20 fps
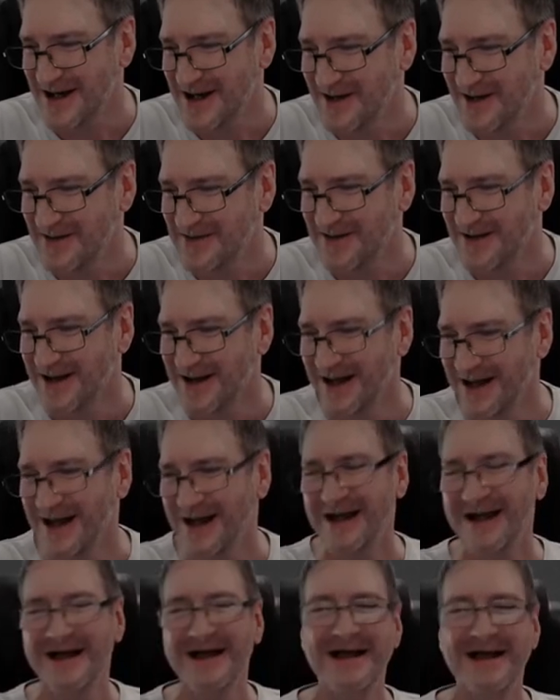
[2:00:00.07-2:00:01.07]
stuff.
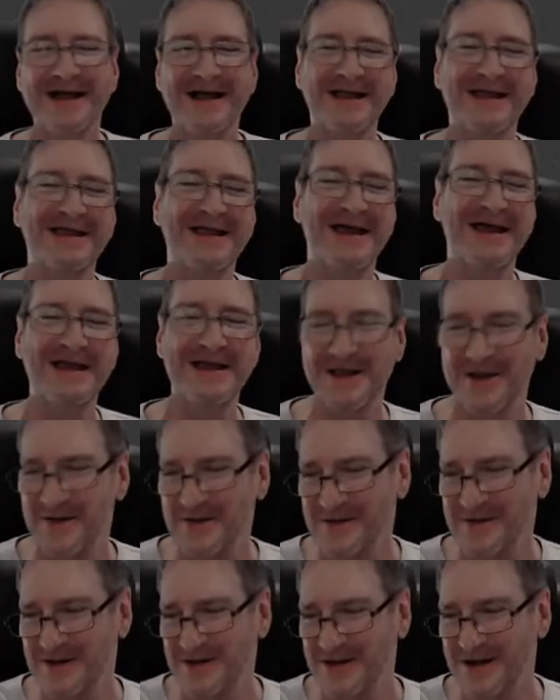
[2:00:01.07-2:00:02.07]
Thank
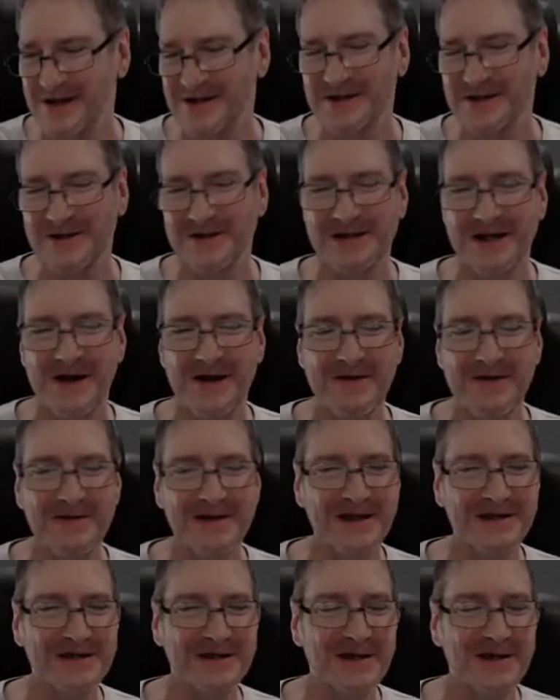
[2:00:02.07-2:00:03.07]
you, yeah, Tuatara. I'm
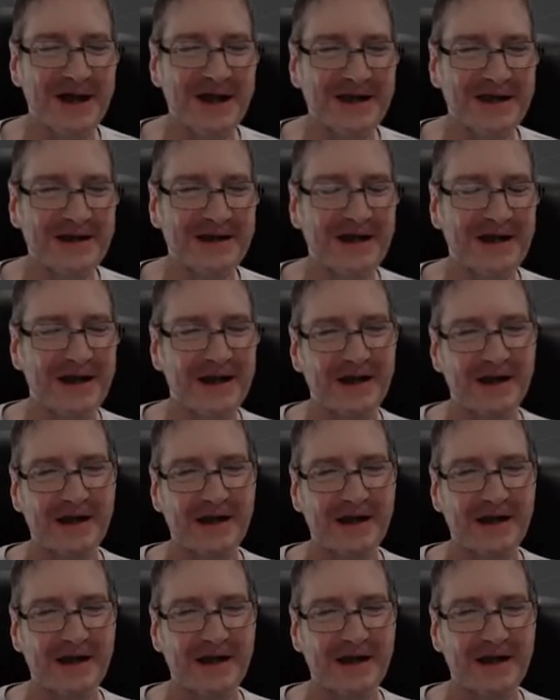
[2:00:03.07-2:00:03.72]
glad you like it.